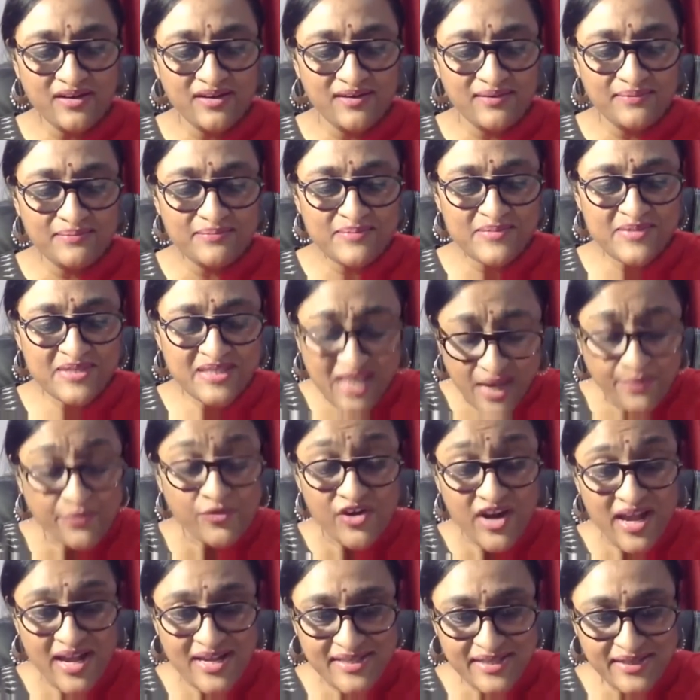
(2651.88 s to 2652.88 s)

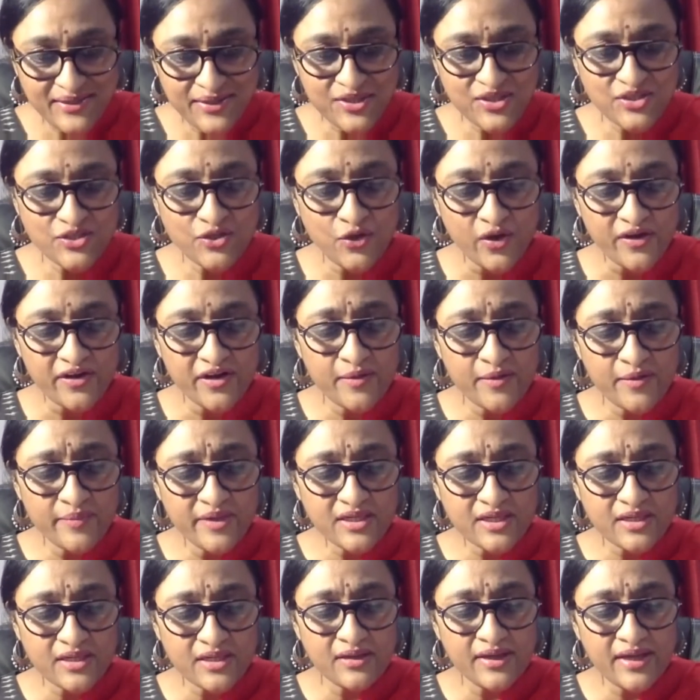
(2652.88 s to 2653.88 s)
summarizing the story, but
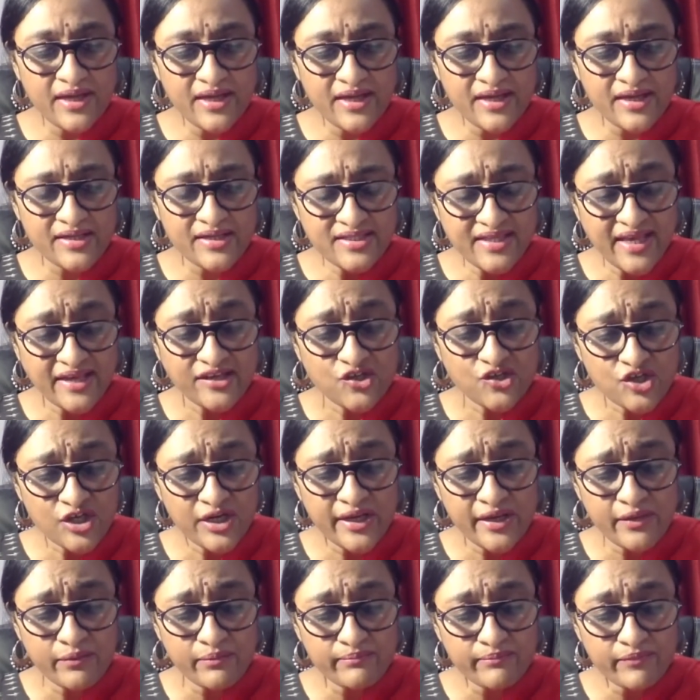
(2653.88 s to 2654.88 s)

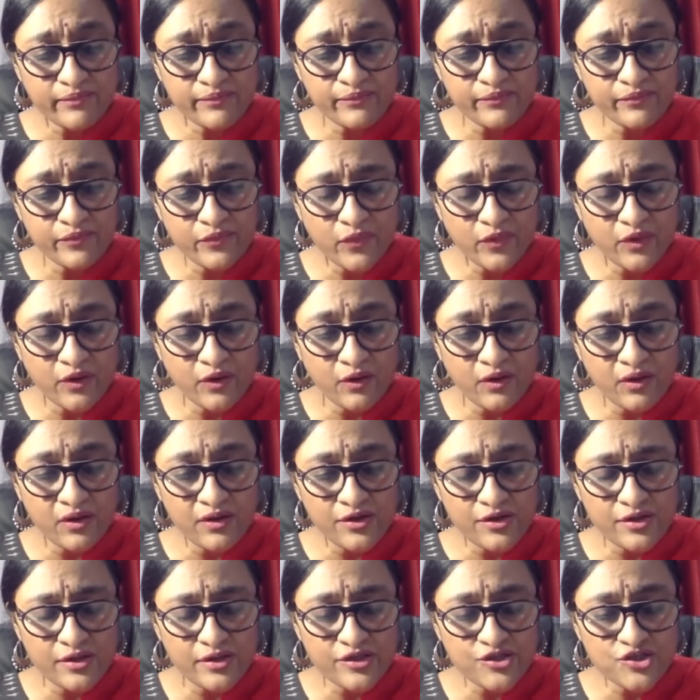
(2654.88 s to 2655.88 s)
essentially
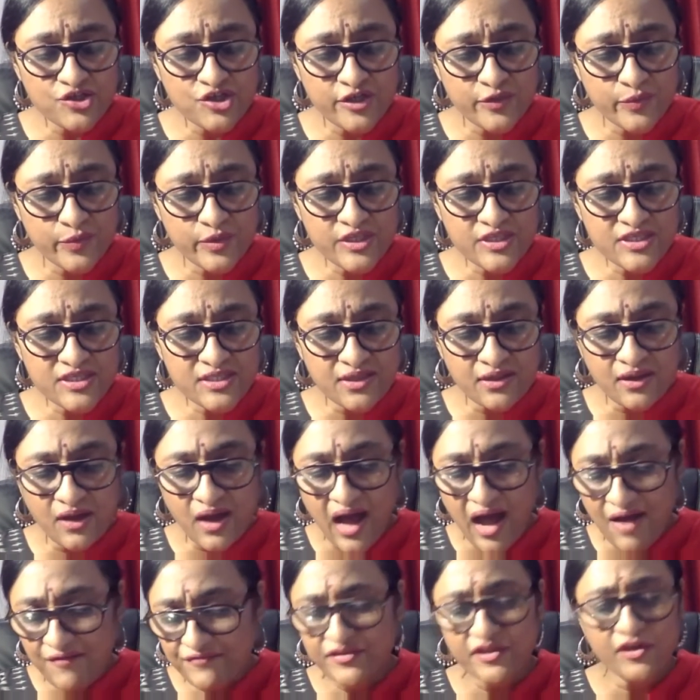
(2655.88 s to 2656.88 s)
she was,
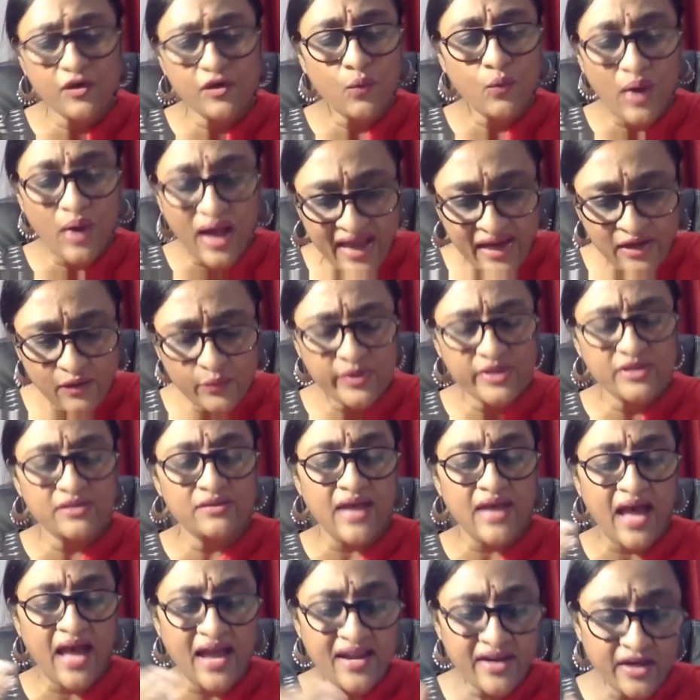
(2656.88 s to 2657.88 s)
after a while, with
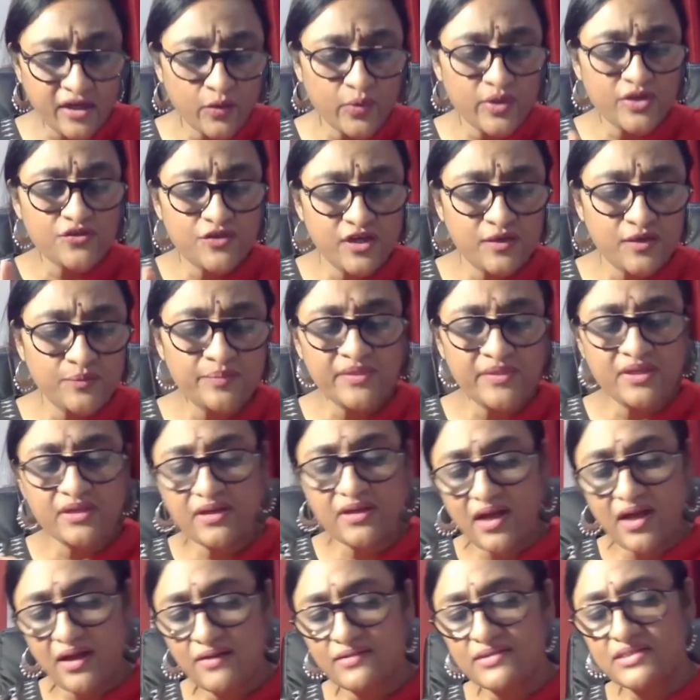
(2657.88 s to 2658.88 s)
adequate treatment,
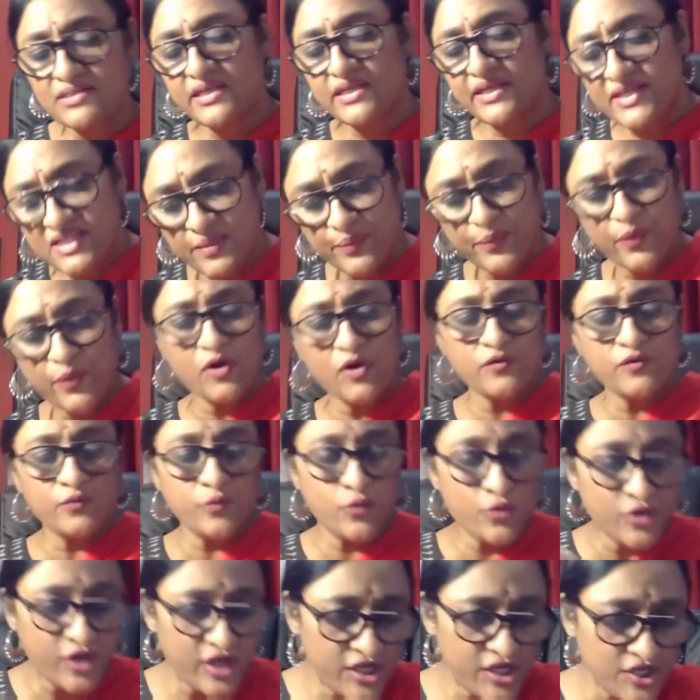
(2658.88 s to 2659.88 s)
counseling, support,
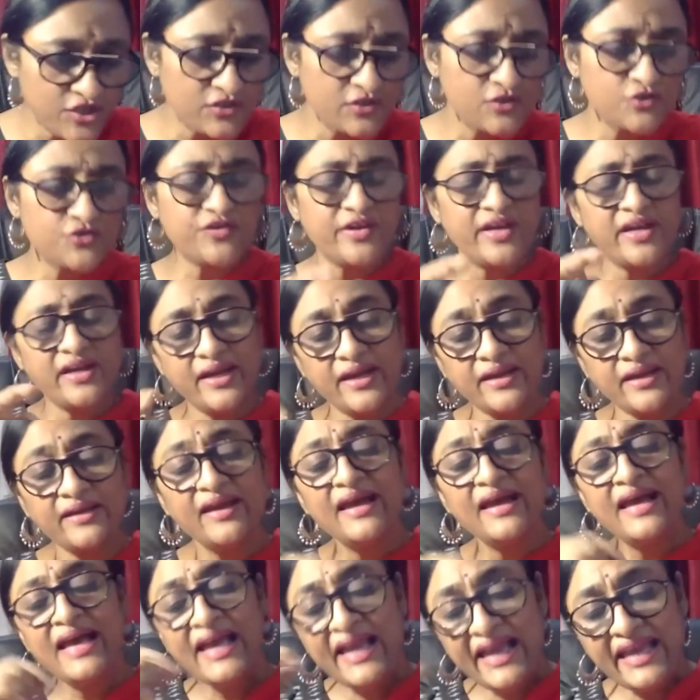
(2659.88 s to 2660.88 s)
vocational training,
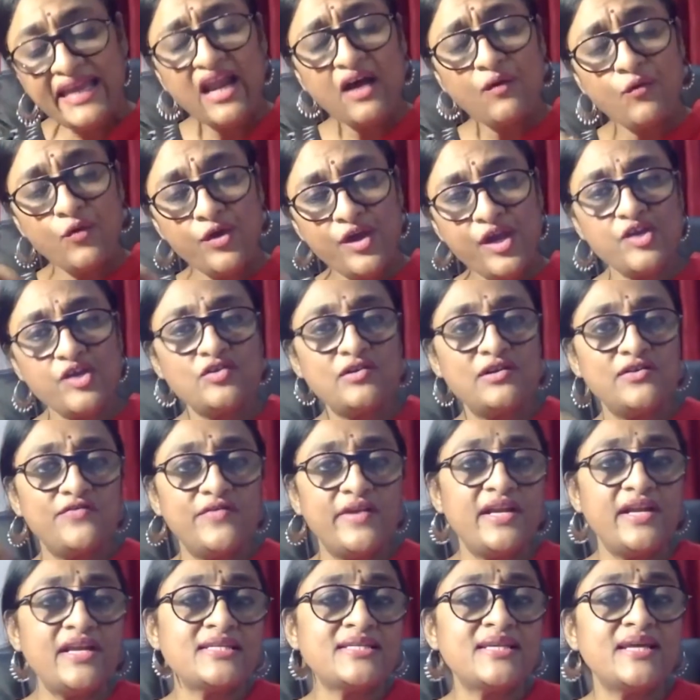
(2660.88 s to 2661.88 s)
in our vocational training
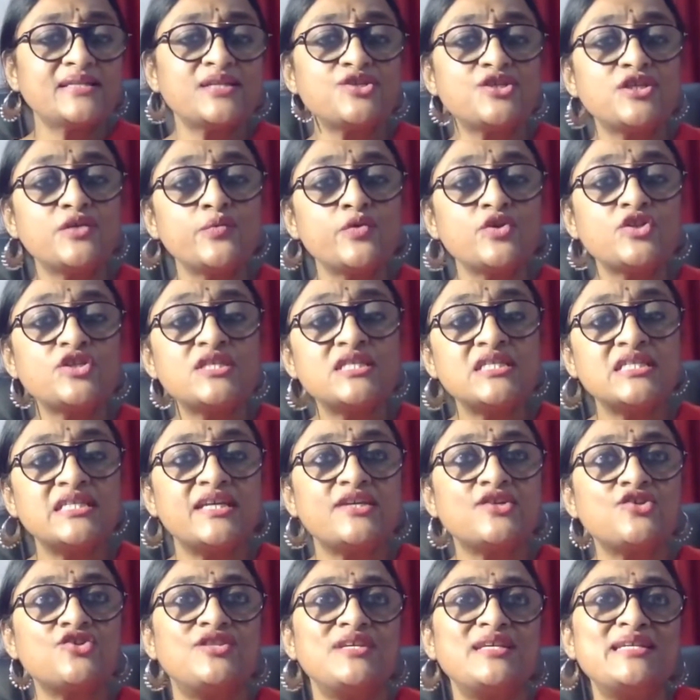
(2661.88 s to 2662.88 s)
center, she would
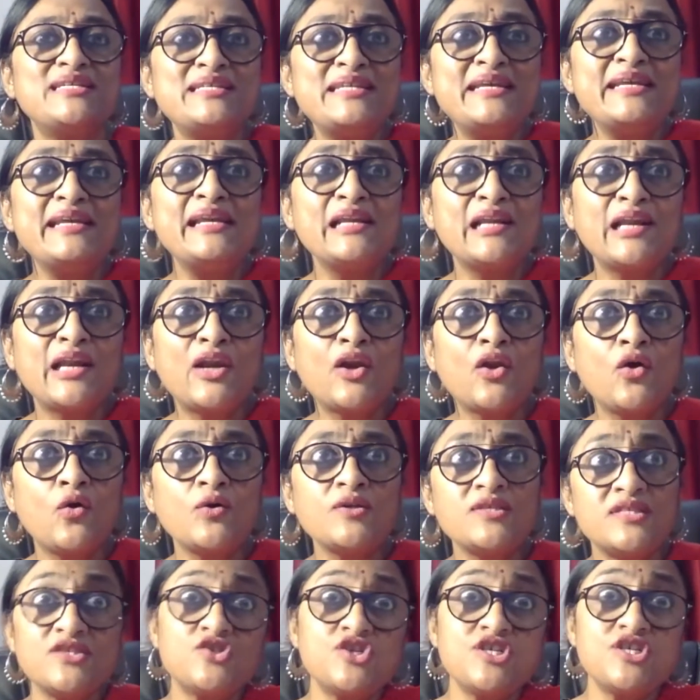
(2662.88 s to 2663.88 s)
stitch these little clothes,
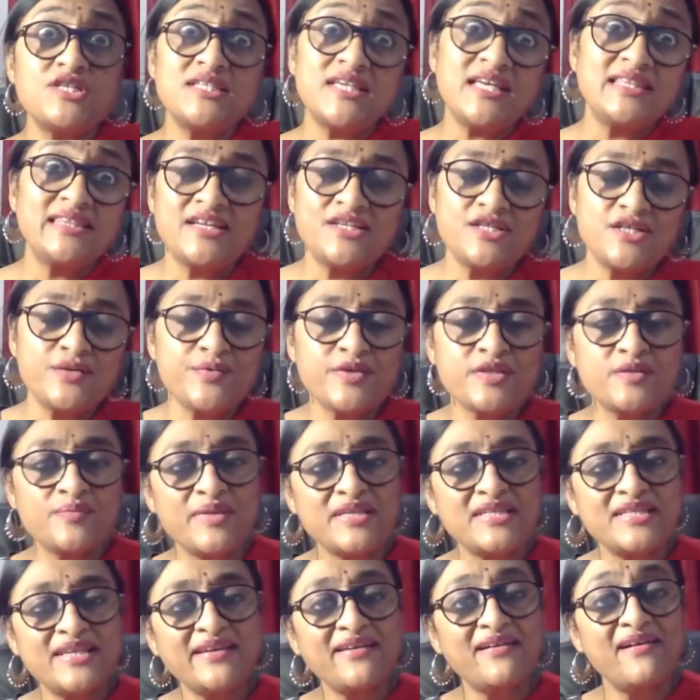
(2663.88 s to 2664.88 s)
and she said that she was
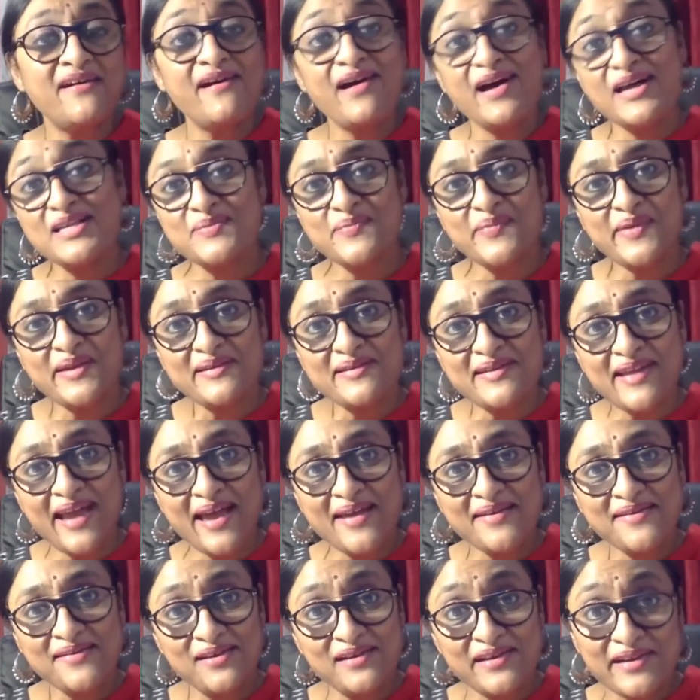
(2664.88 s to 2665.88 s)
missing her husband
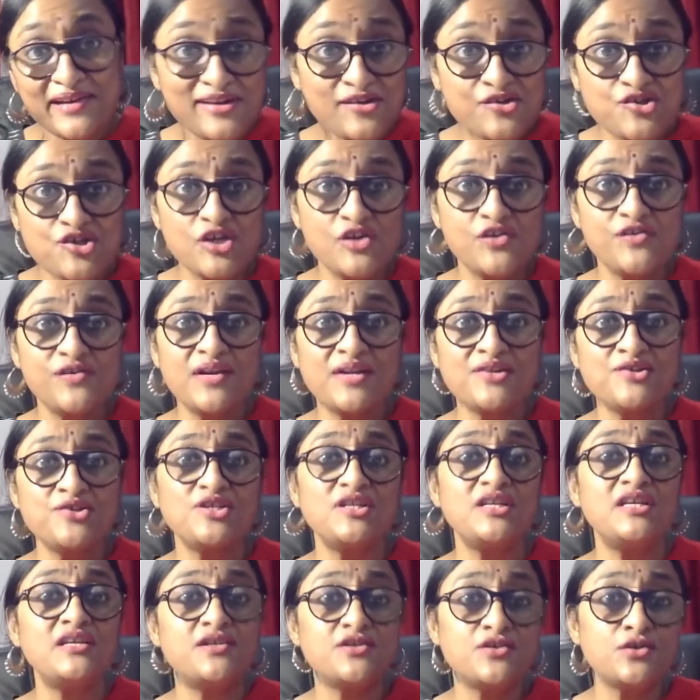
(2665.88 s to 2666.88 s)
and her little children, and she
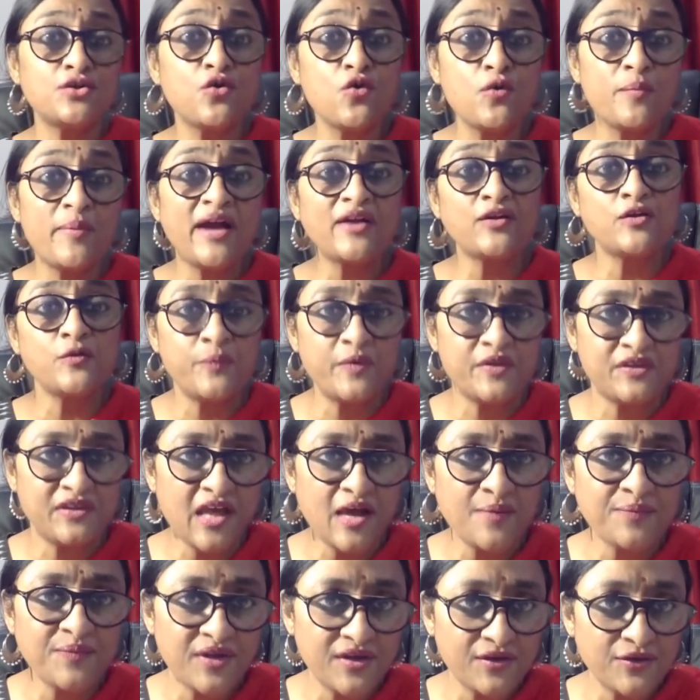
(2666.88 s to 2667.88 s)
needed to go back to
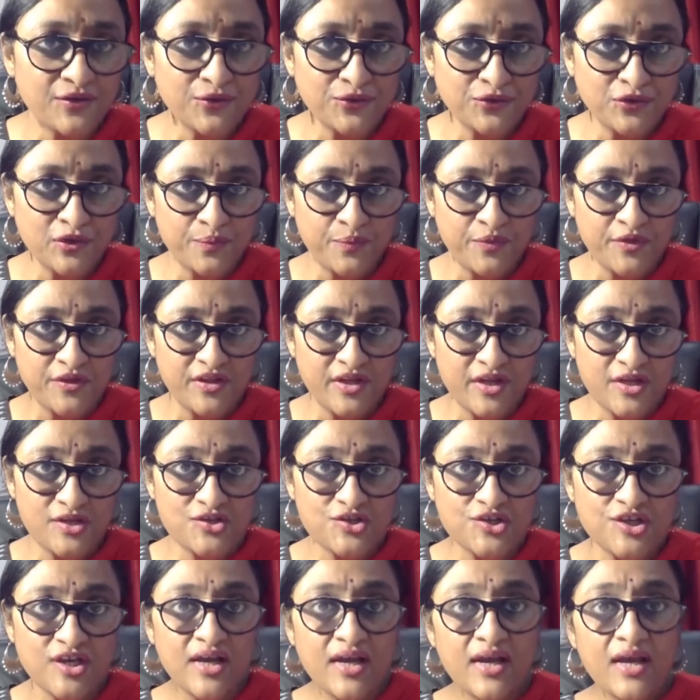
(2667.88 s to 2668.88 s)
Pratapgarh in Uttar
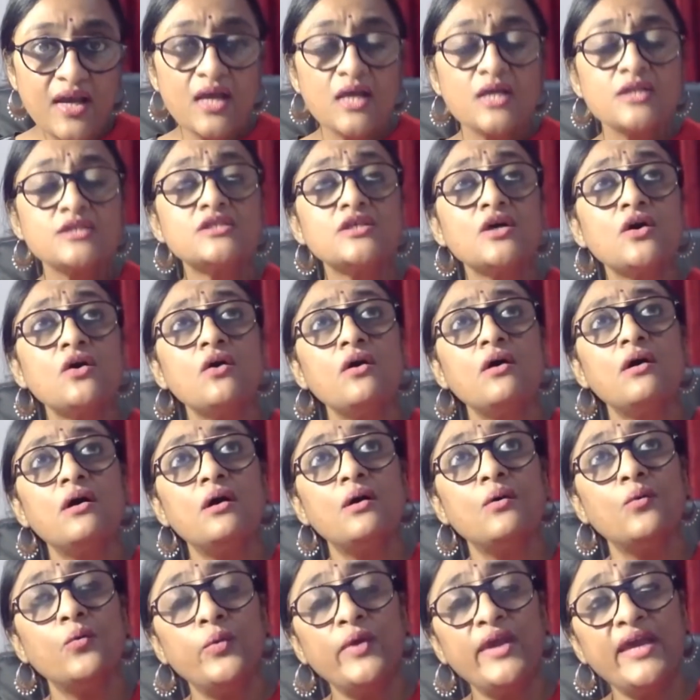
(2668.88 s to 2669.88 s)
Pradesh. So
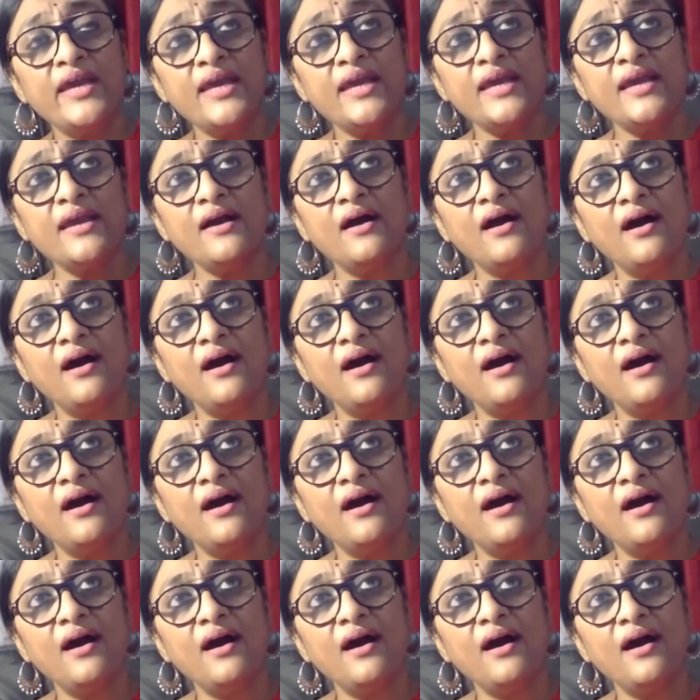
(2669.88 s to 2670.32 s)
we,